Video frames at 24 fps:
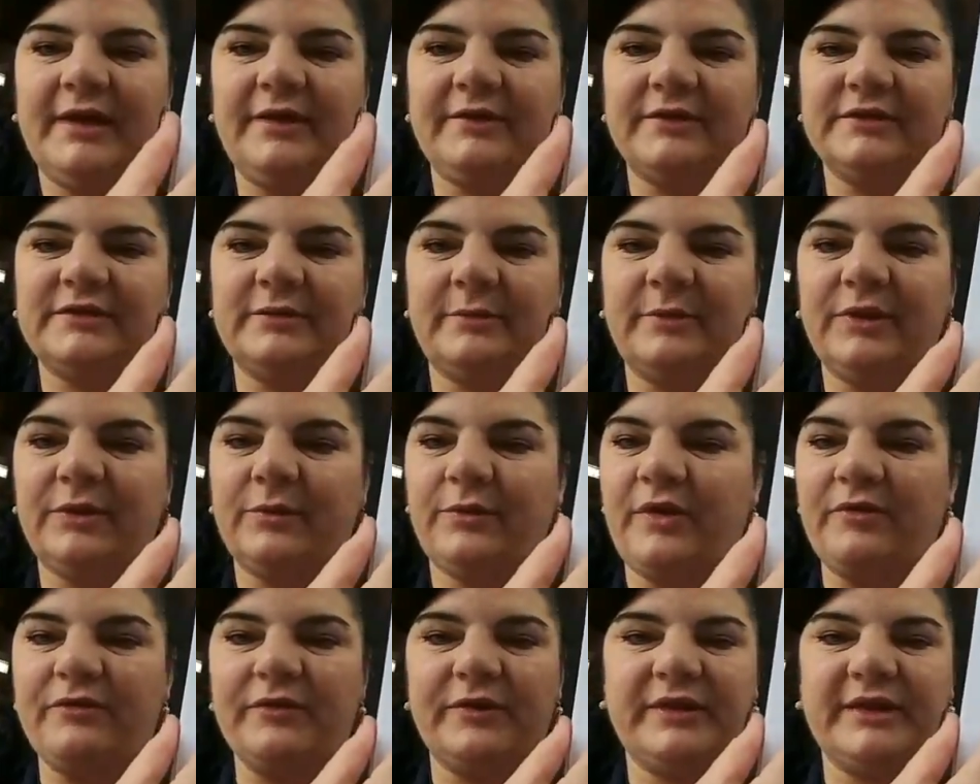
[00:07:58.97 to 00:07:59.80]
Here's some of the
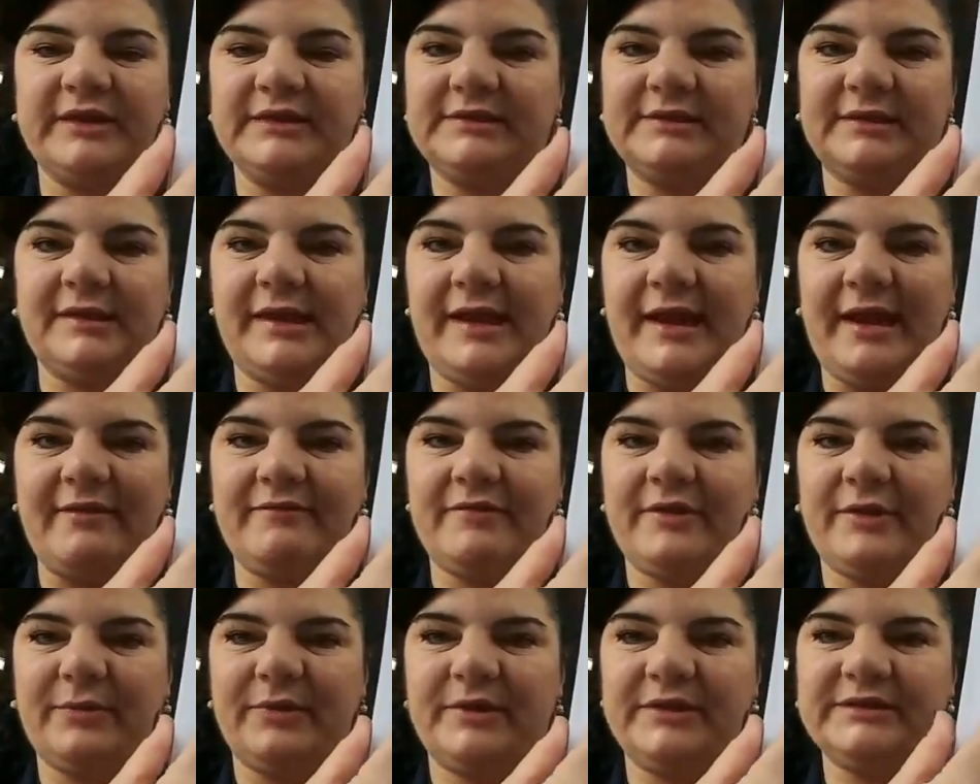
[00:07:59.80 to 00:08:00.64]
rougher. They still
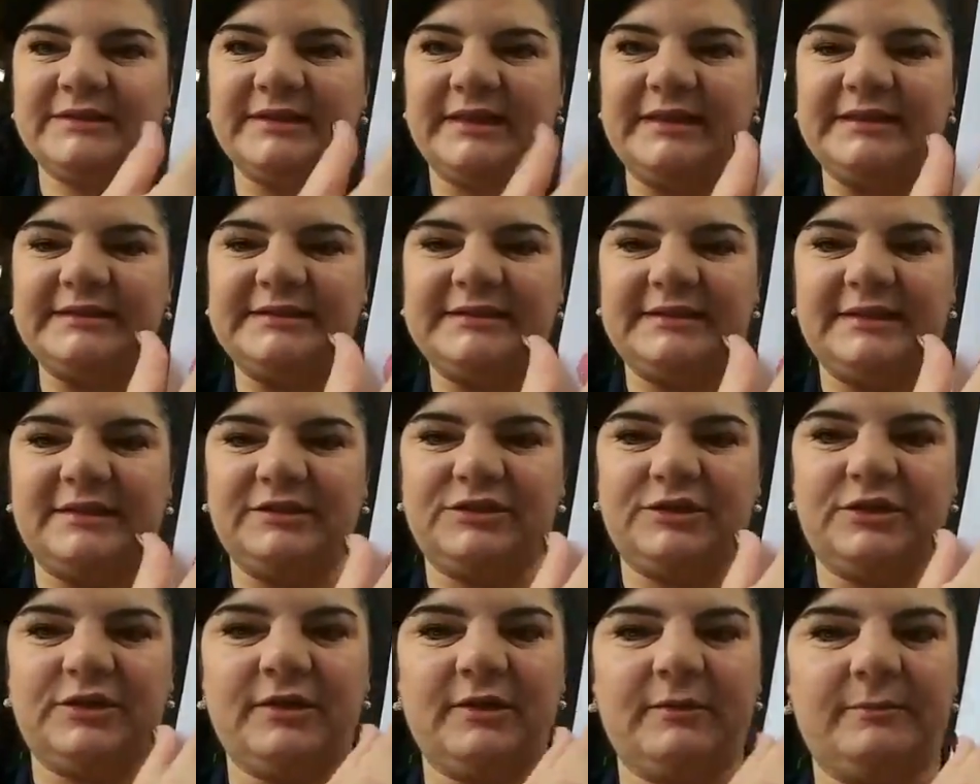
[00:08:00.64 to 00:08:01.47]
have it where it's like
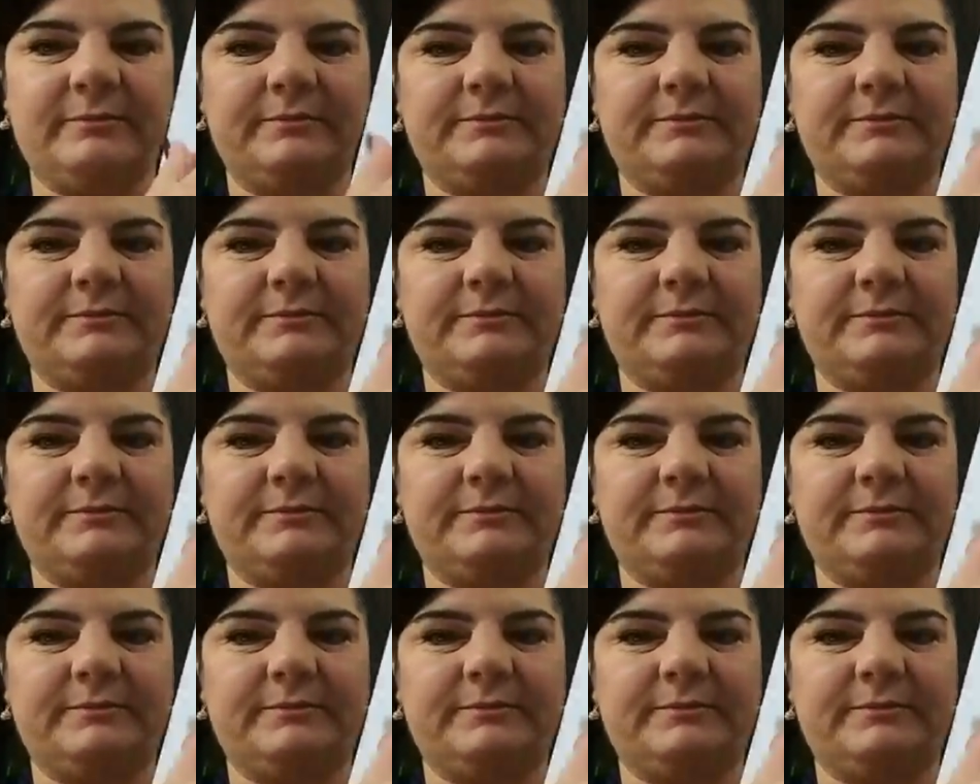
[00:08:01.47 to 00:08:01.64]
Caesar.